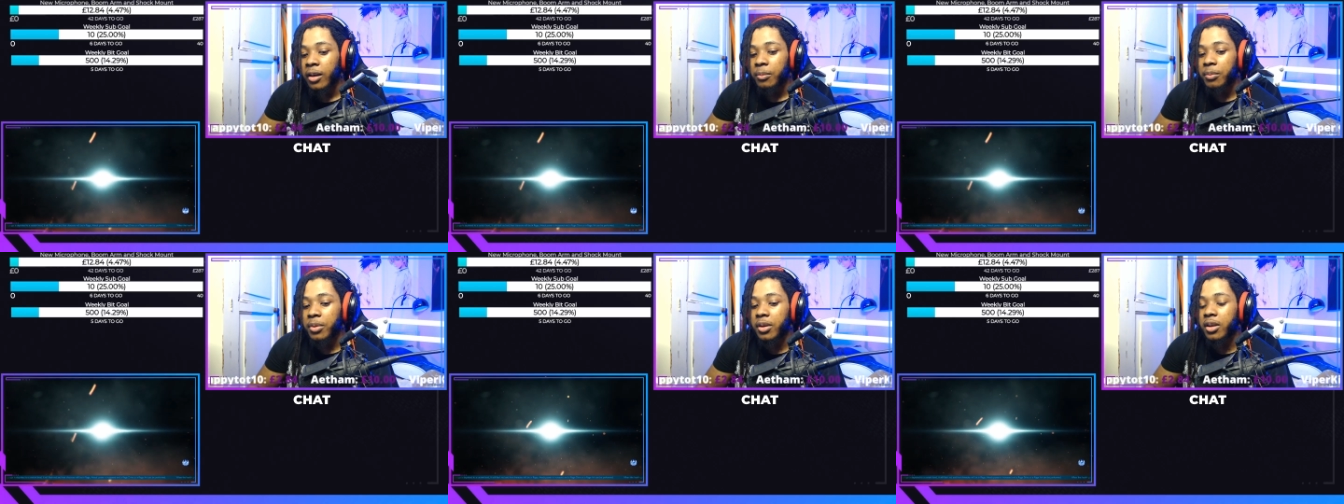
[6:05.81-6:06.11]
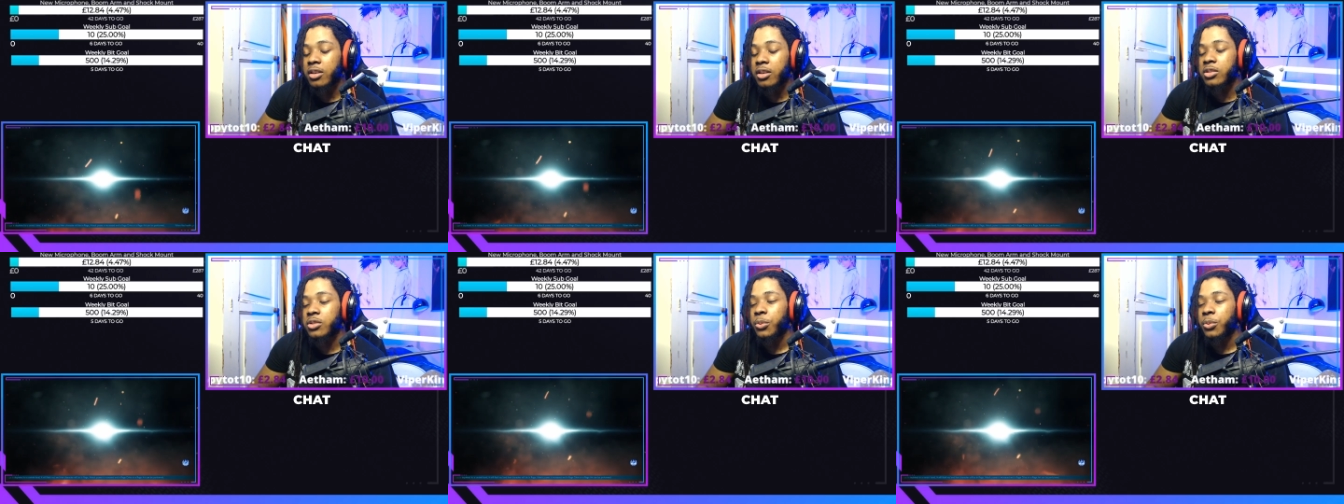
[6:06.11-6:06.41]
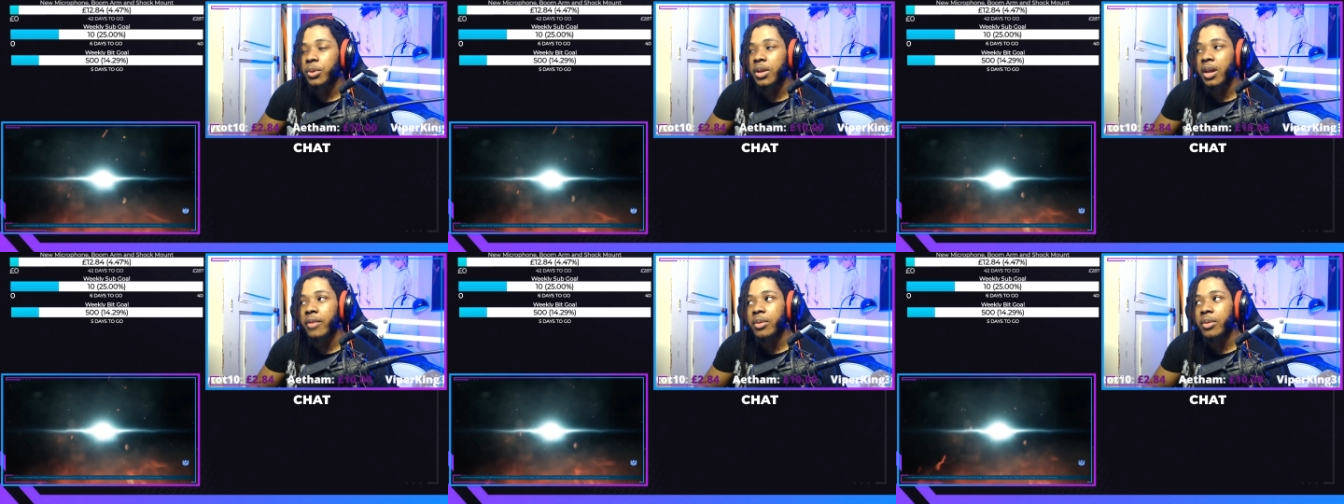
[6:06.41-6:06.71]
because
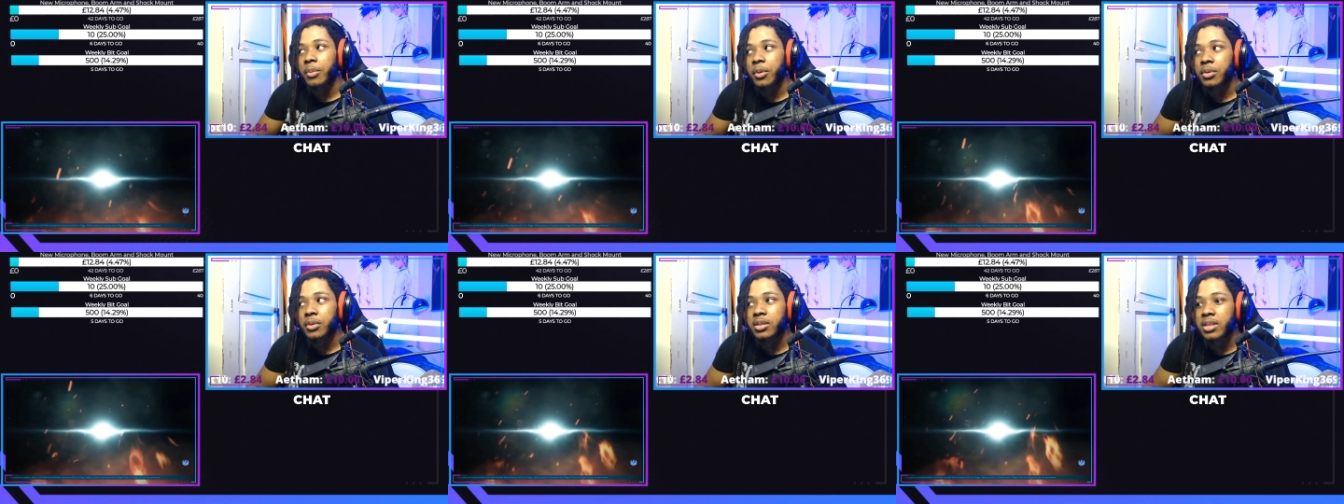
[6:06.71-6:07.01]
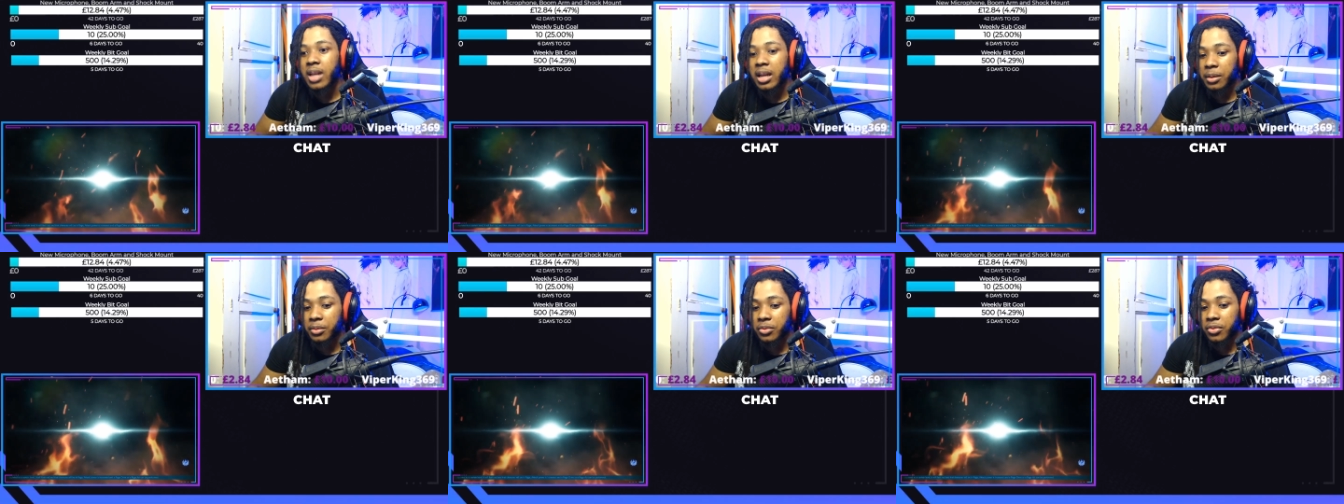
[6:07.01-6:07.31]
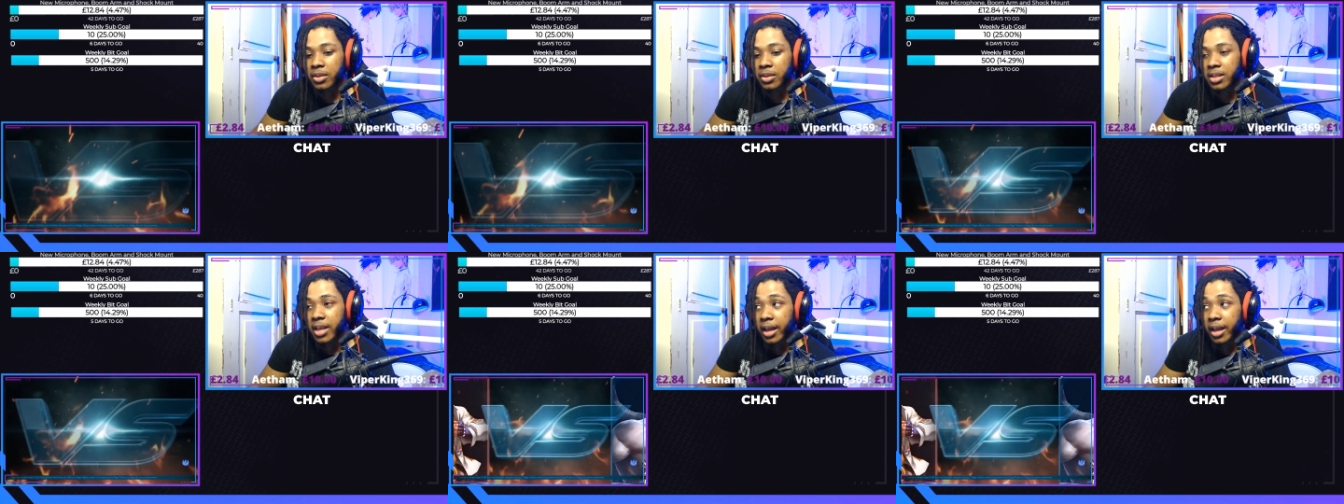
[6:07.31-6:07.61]
we have the most signups
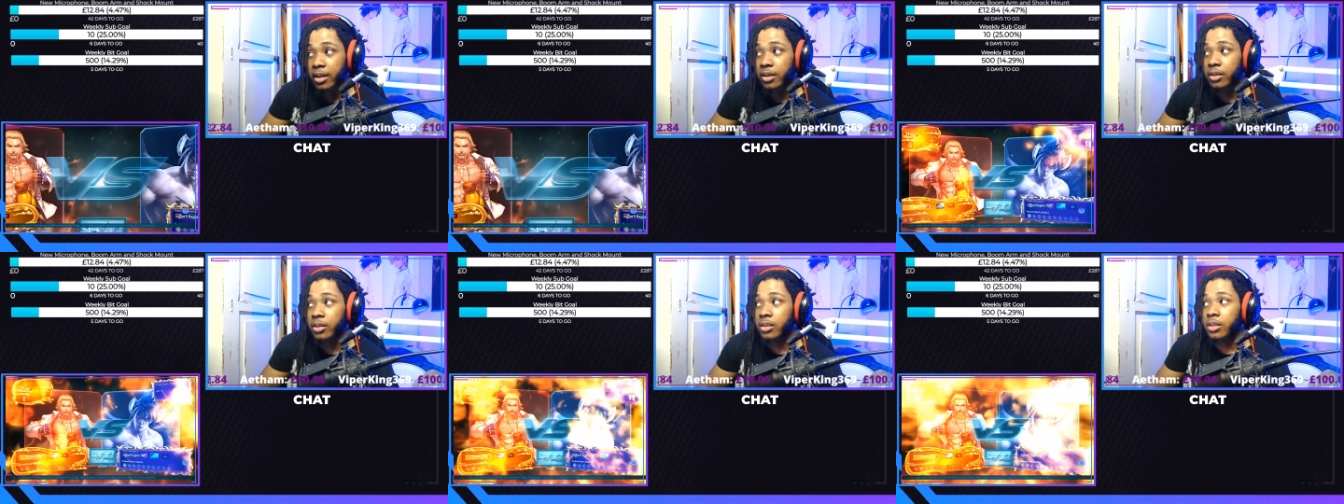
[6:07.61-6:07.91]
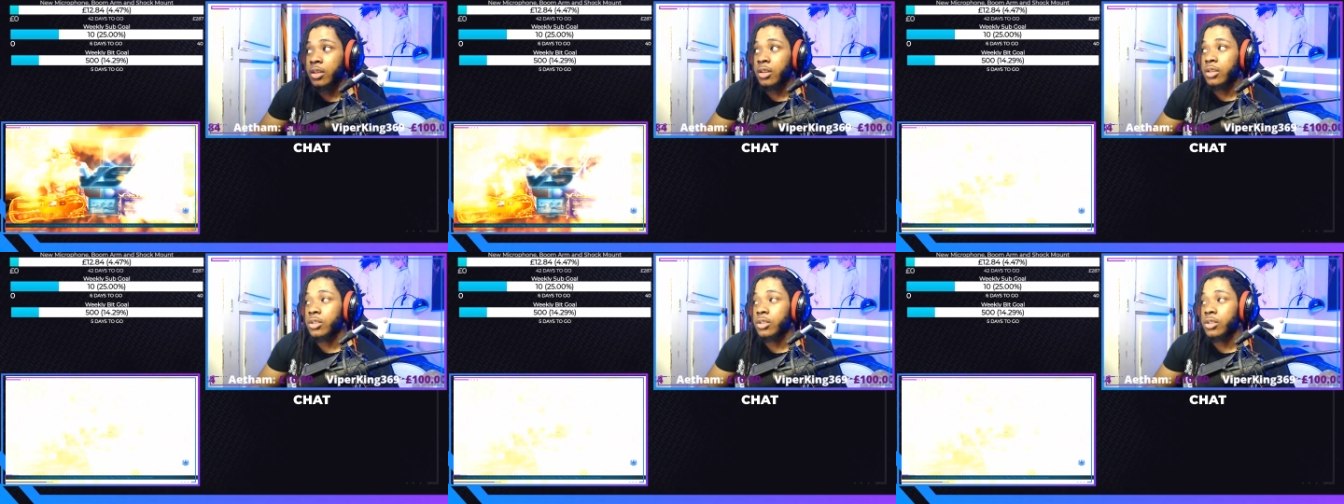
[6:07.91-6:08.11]
for Tekken.